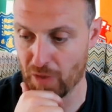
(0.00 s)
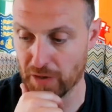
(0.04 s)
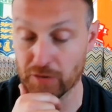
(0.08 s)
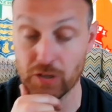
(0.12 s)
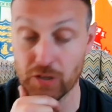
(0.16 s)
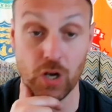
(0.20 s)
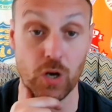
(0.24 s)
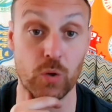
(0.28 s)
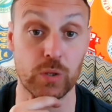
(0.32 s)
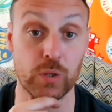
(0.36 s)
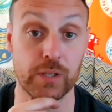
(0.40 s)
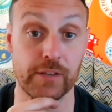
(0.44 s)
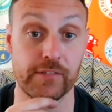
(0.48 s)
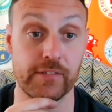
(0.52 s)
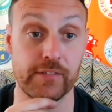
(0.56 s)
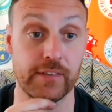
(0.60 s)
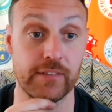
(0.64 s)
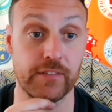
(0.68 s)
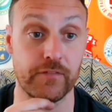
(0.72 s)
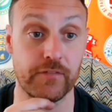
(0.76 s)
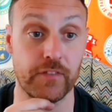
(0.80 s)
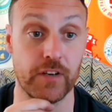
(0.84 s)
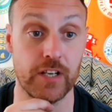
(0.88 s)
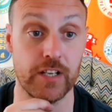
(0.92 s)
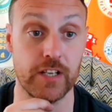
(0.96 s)
goal in
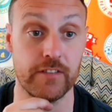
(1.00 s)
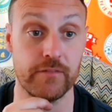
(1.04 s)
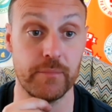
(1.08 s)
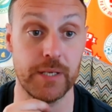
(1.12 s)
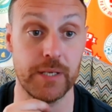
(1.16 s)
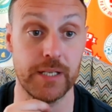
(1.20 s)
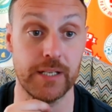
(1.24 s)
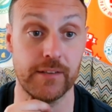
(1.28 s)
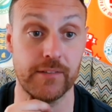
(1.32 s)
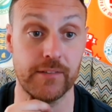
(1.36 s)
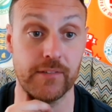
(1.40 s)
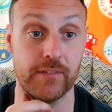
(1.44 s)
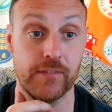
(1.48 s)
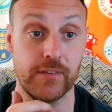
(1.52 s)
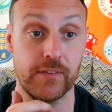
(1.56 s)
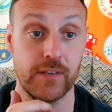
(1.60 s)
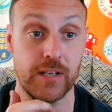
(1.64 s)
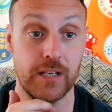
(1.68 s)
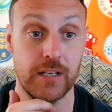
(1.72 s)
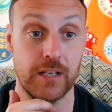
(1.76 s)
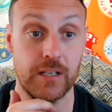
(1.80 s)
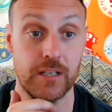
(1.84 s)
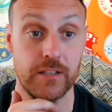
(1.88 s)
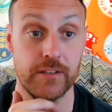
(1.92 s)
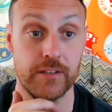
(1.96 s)
65 minutes
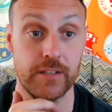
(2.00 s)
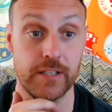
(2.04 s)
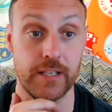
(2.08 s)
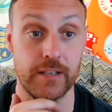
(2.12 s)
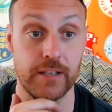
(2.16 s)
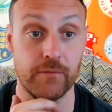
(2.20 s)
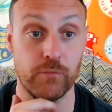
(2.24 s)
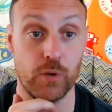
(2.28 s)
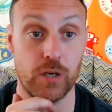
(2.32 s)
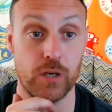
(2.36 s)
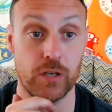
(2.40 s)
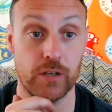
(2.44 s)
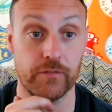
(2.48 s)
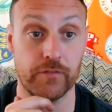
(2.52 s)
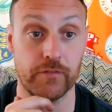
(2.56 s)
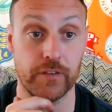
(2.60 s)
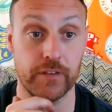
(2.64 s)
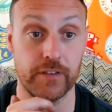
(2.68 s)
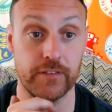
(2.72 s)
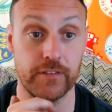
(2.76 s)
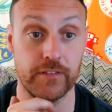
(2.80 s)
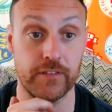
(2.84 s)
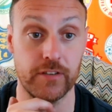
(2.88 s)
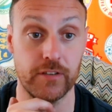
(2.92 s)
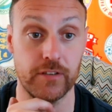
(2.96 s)
to give Waterford
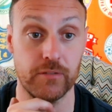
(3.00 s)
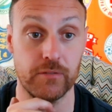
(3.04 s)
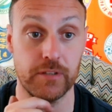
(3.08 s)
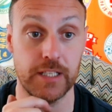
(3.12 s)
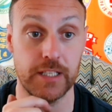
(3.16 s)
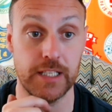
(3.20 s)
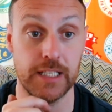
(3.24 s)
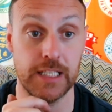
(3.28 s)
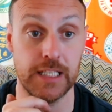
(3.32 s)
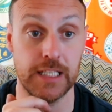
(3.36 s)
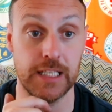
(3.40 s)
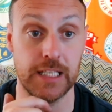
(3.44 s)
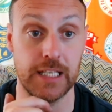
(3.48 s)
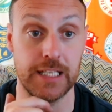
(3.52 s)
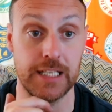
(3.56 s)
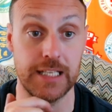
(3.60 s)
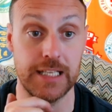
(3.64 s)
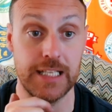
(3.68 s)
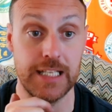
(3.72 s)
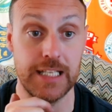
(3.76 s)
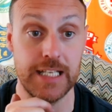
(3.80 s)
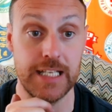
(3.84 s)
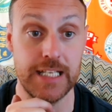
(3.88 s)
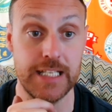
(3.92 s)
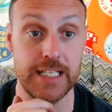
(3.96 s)
the 2-0
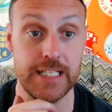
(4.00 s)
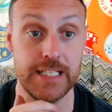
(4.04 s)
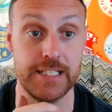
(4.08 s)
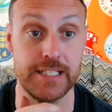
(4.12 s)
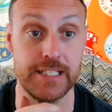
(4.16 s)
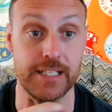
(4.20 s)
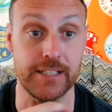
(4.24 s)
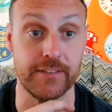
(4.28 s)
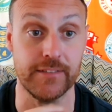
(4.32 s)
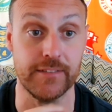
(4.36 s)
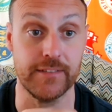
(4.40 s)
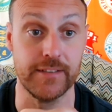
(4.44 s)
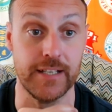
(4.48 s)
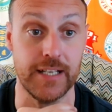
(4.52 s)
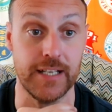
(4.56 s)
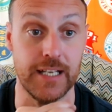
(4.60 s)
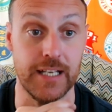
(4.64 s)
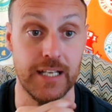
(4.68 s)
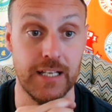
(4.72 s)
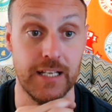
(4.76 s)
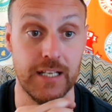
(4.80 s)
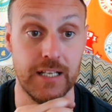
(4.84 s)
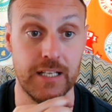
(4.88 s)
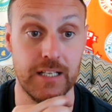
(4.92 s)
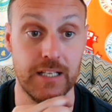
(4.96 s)
lead, and
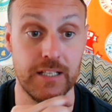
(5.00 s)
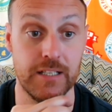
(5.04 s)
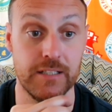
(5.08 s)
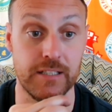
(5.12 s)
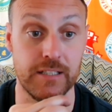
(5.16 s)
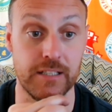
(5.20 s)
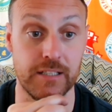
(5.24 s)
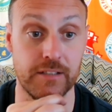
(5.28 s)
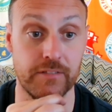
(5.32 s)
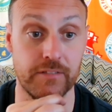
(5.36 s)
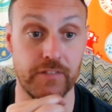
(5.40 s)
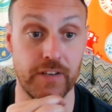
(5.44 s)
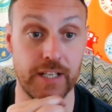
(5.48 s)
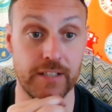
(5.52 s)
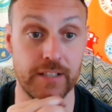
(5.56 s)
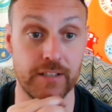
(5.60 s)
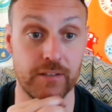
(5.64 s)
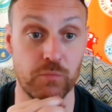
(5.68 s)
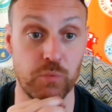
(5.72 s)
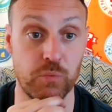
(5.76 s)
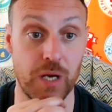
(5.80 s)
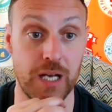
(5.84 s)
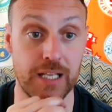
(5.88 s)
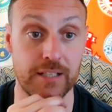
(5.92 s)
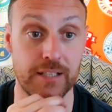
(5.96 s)
they
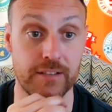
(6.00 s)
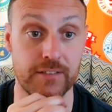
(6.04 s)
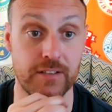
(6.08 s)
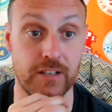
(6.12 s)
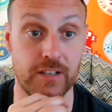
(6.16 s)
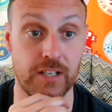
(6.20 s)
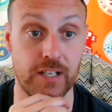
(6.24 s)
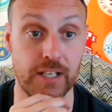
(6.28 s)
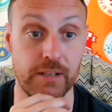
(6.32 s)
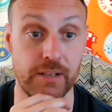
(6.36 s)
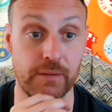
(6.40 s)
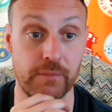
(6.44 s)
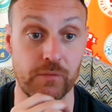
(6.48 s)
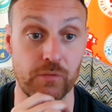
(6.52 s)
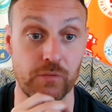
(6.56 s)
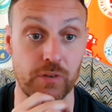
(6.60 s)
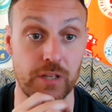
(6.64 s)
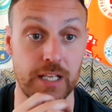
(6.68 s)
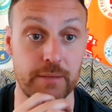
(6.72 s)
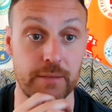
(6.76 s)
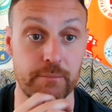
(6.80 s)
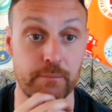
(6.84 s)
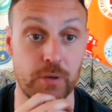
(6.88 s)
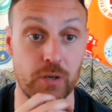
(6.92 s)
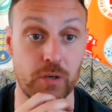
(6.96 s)
defended well at times.
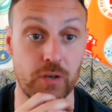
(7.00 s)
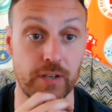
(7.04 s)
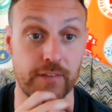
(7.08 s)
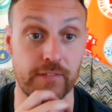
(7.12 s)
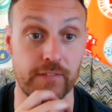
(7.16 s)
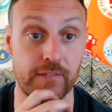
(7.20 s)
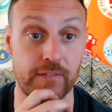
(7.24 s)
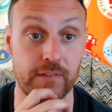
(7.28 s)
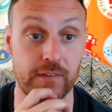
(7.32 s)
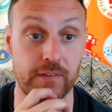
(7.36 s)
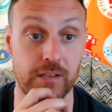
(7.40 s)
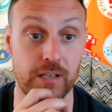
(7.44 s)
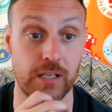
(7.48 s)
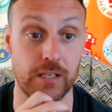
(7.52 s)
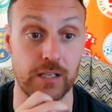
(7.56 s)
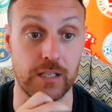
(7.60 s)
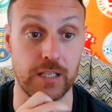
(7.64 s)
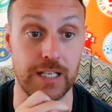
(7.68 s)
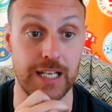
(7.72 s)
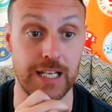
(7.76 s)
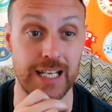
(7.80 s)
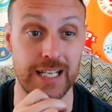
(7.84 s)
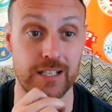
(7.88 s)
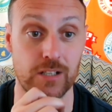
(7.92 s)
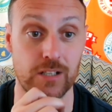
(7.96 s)
Liam Boyce got a
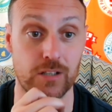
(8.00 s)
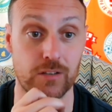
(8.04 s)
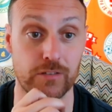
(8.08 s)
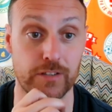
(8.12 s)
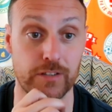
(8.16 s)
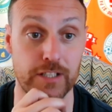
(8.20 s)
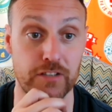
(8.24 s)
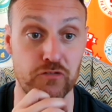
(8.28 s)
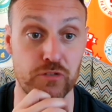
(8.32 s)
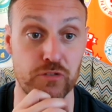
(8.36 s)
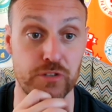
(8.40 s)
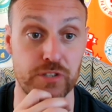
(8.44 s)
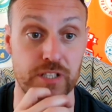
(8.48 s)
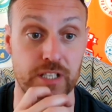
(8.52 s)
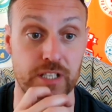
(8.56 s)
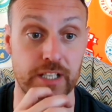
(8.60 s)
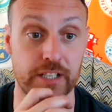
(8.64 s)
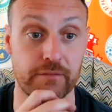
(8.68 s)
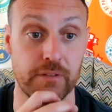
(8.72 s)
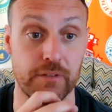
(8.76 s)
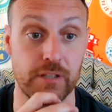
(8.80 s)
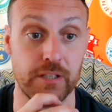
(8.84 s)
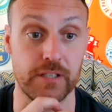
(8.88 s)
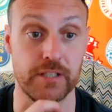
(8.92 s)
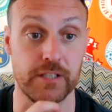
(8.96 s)
late goal in injury
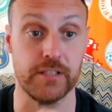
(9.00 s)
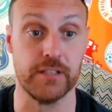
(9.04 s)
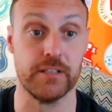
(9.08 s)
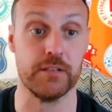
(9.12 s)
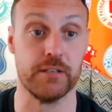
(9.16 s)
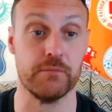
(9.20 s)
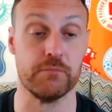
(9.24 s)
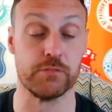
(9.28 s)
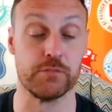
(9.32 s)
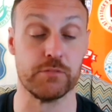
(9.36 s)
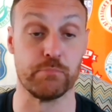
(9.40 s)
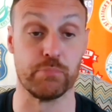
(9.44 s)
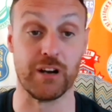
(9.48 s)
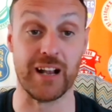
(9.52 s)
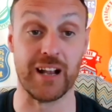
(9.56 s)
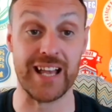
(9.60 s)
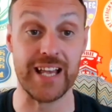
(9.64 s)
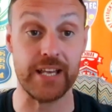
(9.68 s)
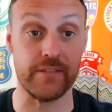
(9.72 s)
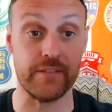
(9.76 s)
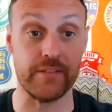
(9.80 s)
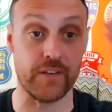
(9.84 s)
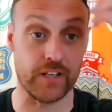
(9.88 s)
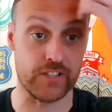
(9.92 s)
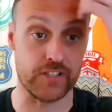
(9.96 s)
time where he was
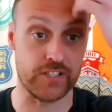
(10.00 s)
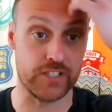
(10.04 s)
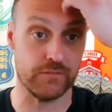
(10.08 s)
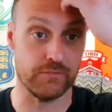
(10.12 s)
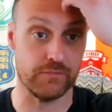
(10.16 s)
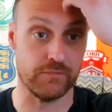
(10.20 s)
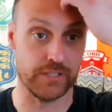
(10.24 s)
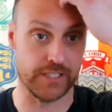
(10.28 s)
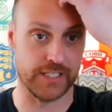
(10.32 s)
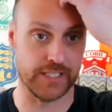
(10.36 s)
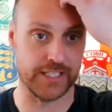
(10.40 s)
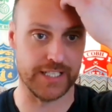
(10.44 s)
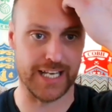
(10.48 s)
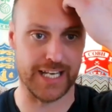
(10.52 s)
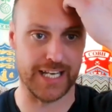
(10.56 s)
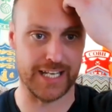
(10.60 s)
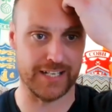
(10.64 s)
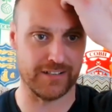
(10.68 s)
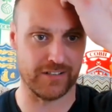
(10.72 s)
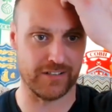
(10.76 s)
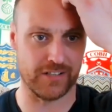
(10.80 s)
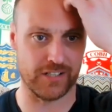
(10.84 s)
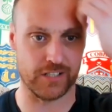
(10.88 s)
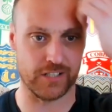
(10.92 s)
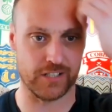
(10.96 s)
brave, actually winning the
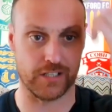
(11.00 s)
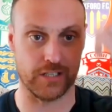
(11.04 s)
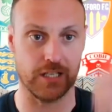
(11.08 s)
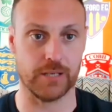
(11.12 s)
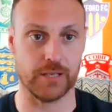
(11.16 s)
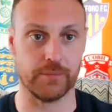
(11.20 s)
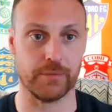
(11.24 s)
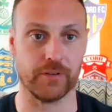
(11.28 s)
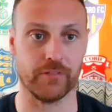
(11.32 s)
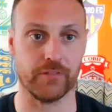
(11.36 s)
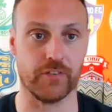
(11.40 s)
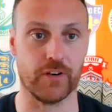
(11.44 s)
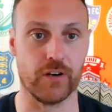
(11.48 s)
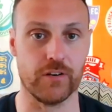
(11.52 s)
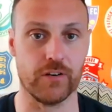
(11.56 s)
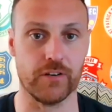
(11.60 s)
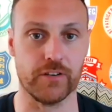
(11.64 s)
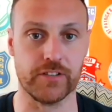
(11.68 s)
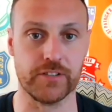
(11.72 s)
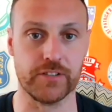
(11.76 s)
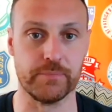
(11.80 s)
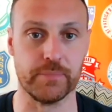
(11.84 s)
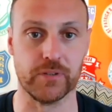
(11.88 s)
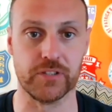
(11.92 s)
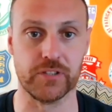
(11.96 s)
header and got a clobber for
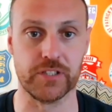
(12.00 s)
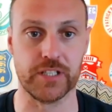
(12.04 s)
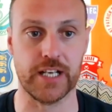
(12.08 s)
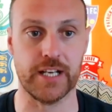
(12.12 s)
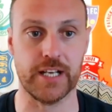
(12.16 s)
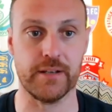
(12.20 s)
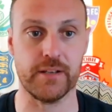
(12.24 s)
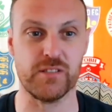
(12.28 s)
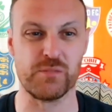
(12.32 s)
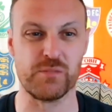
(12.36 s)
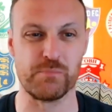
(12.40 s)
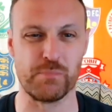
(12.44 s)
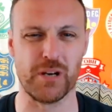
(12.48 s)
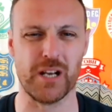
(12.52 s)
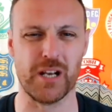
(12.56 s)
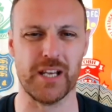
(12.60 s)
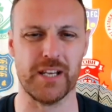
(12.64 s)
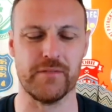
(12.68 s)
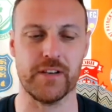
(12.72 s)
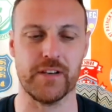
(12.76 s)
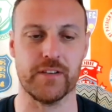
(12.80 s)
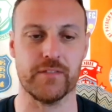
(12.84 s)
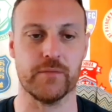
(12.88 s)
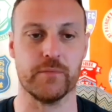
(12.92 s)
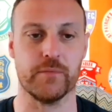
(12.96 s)
it, but he's
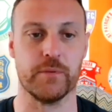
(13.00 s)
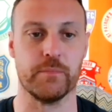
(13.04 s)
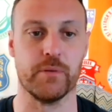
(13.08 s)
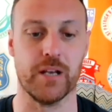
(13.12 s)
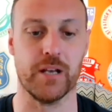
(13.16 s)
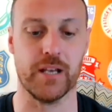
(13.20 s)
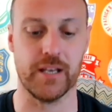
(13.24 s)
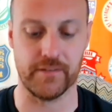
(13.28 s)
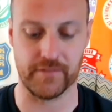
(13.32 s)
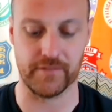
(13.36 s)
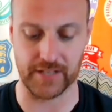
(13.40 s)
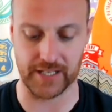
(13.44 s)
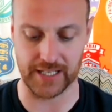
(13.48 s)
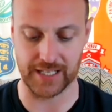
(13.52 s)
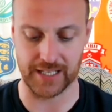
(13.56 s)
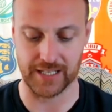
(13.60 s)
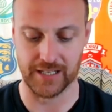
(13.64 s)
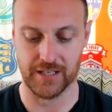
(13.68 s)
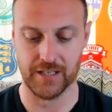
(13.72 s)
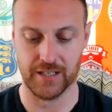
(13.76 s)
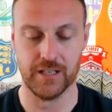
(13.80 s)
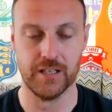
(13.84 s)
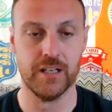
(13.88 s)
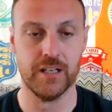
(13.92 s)
brave. You have to be brave there.